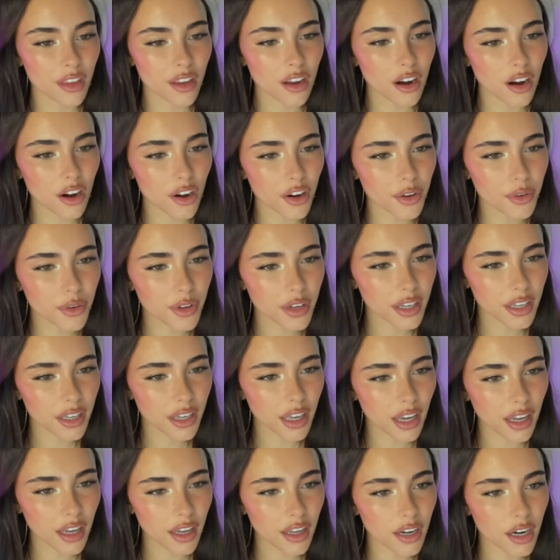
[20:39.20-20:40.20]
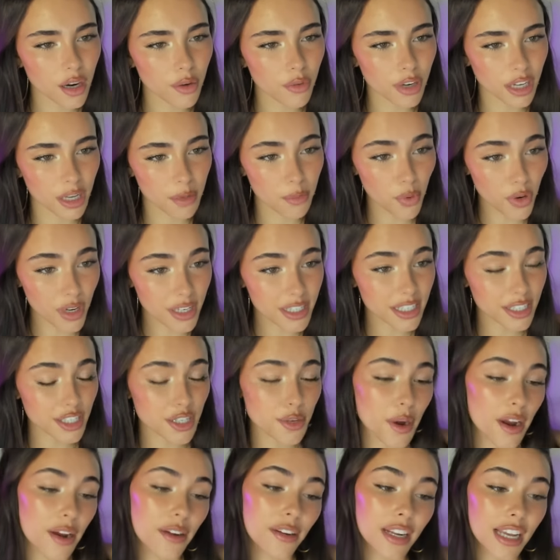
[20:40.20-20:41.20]
Are you gonna get a Rick and Morty
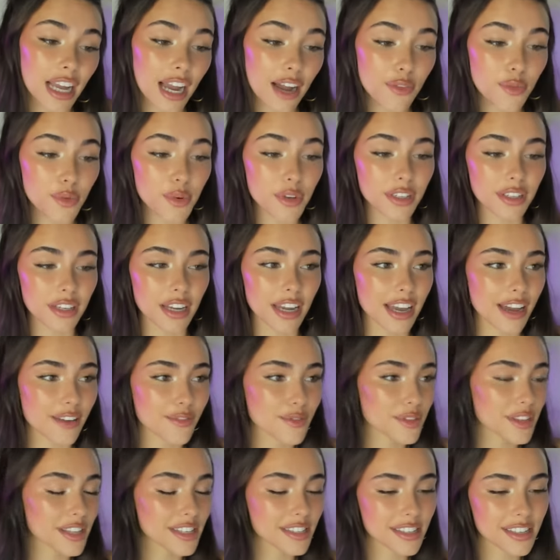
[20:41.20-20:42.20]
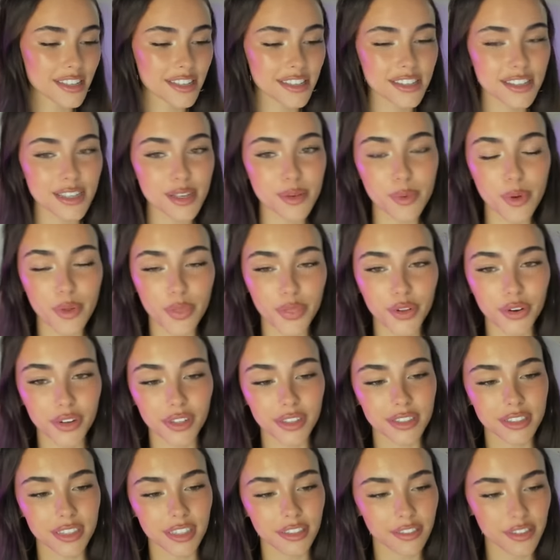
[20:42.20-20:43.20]
tattoo? I already have one. I have one that says
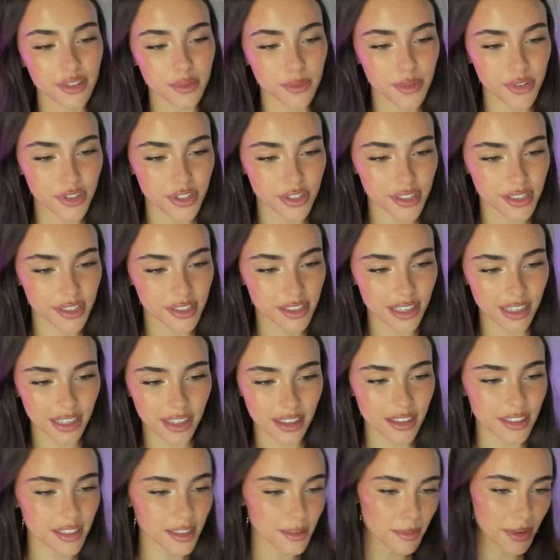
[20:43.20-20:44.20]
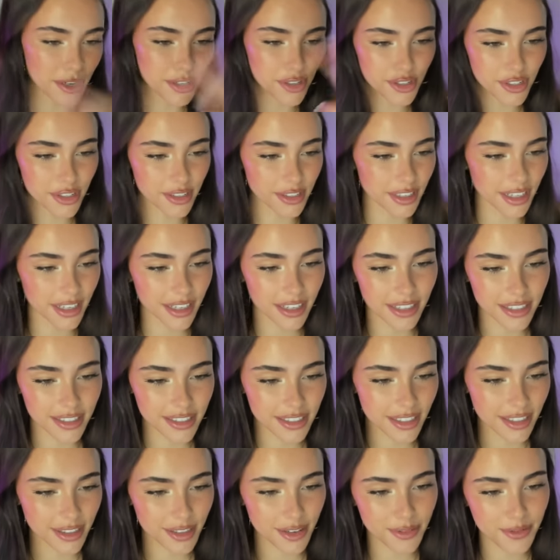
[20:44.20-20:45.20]
C137, which is like the dimension, I guess,
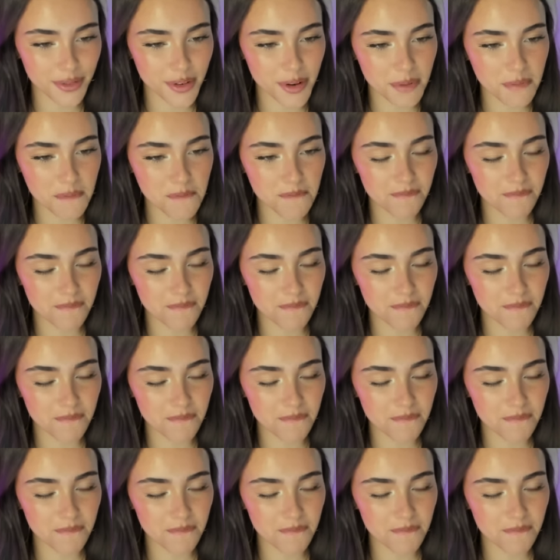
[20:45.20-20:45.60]
that they're from.